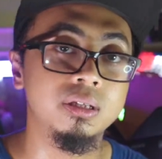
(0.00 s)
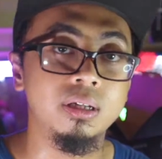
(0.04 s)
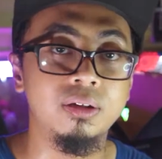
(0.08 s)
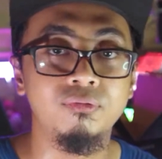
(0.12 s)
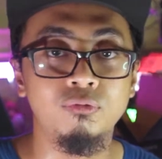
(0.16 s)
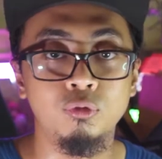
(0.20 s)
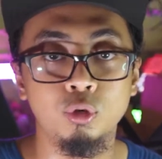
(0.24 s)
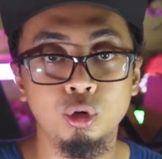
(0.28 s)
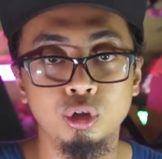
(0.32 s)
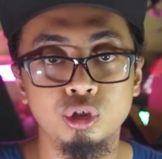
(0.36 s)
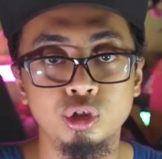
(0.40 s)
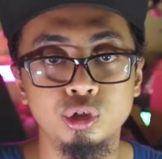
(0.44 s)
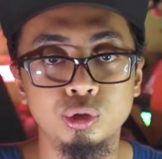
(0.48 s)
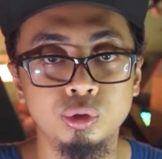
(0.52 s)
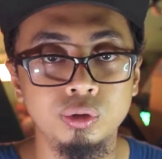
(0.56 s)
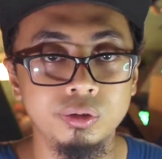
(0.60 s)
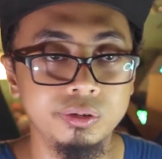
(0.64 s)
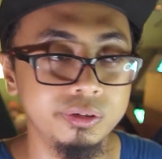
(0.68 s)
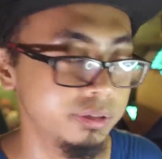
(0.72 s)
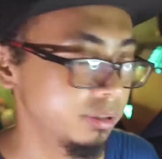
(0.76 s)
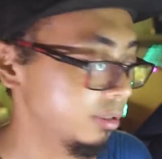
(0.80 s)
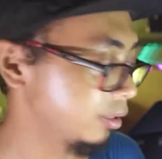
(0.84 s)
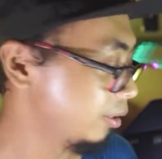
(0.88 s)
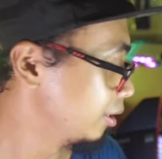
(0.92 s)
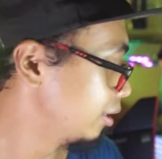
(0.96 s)
and photo
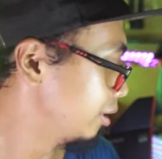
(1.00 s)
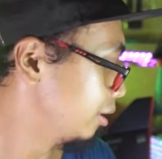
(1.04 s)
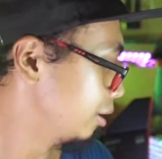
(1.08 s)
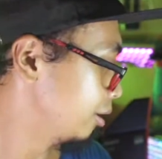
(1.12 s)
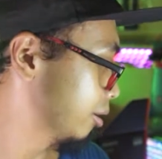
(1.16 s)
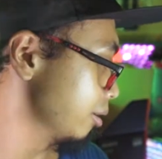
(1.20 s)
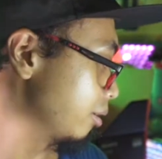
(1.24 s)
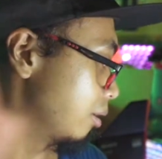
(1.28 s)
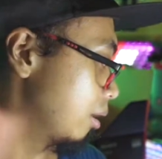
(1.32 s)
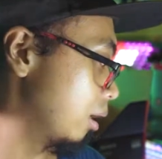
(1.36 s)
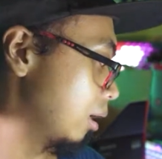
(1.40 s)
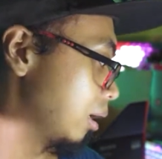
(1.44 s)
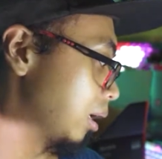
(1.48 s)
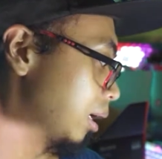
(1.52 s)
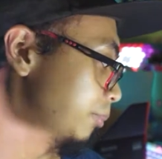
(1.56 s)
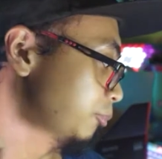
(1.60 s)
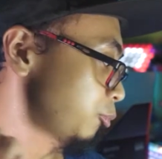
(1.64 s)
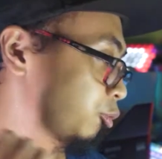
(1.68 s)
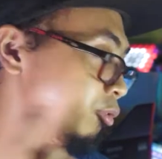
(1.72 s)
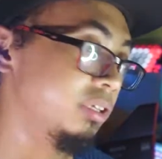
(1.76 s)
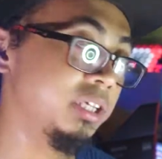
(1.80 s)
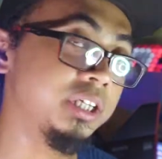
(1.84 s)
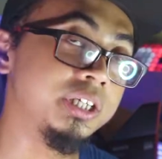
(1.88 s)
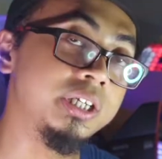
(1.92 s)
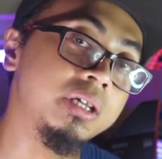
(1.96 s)
shoots
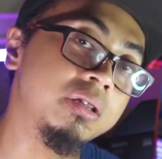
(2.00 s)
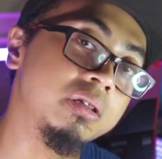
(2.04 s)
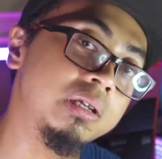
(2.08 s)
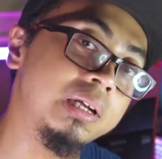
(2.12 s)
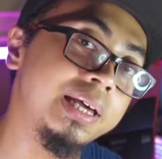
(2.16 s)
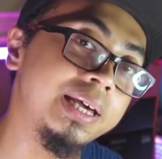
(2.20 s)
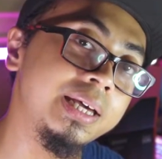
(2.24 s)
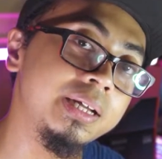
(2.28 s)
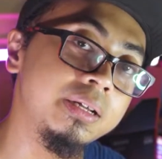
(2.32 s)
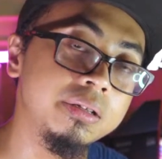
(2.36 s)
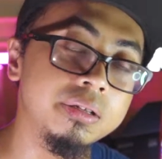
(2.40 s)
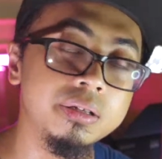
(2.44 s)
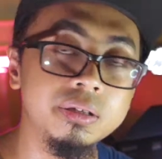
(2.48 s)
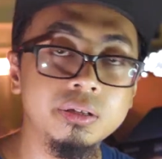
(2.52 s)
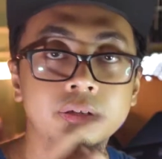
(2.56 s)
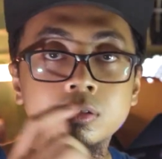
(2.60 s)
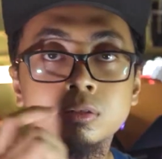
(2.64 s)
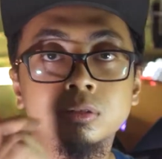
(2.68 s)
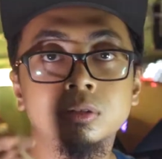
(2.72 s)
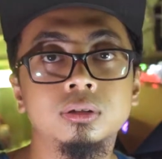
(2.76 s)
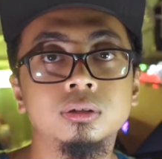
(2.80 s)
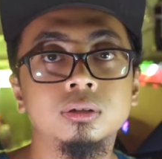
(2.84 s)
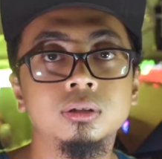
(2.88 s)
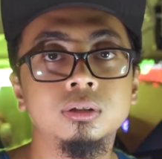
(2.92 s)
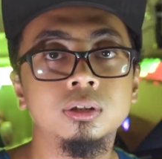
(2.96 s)
using this lens,
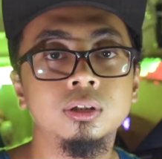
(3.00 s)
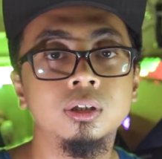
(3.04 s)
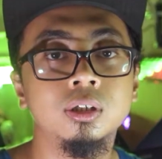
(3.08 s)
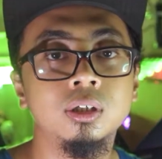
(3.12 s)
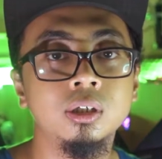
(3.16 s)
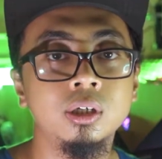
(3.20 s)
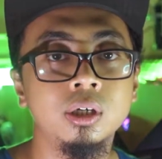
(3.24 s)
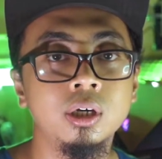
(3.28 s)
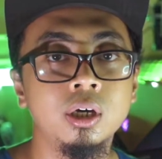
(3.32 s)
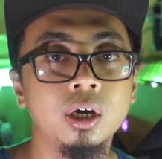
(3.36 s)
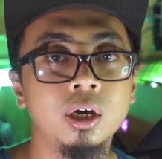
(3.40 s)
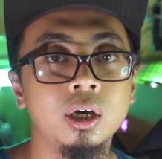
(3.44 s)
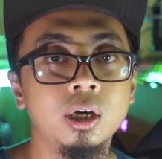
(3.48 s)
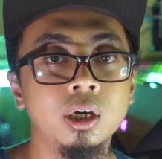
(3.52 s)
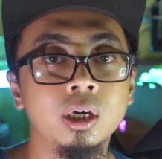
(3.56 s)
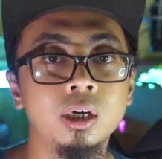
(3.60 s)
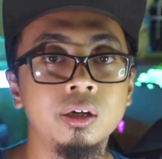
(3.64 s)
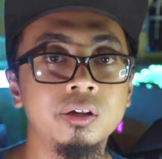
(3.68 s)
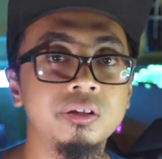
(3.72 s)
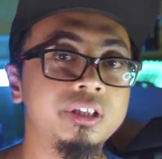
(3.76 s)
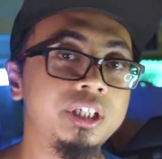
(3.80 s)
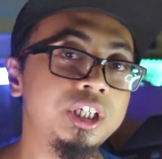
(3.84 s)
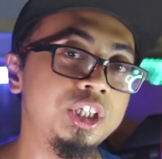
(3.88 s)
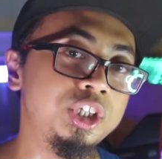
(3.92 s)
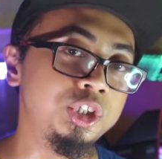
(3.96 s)
so
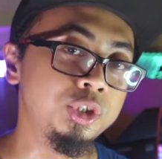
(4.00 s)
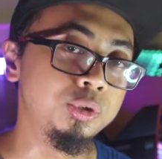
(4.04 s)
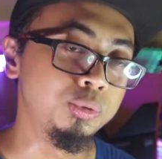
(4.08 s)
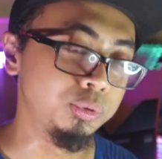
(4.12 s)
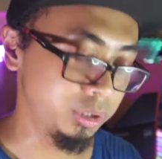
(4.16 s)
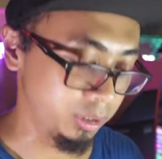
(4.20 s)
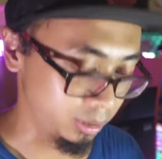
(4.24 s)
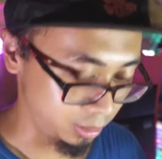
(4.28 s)
stay tuned.